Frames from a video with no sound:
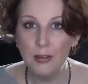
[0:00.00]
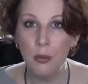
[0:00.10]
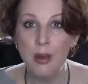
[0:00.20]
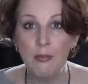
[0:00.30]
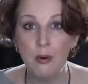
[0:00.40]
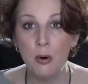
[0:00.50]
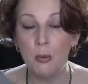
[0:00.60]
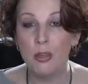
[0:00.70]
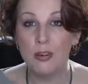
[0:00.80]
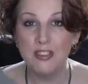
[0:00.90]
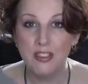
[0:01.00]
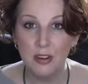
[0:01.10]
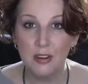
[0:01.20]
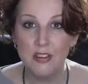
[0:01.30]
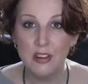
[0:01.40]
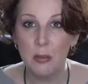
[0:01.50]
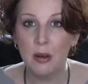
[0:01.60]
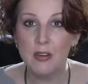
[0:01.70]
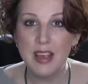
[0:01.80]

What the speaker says: the way forward with consultancy, because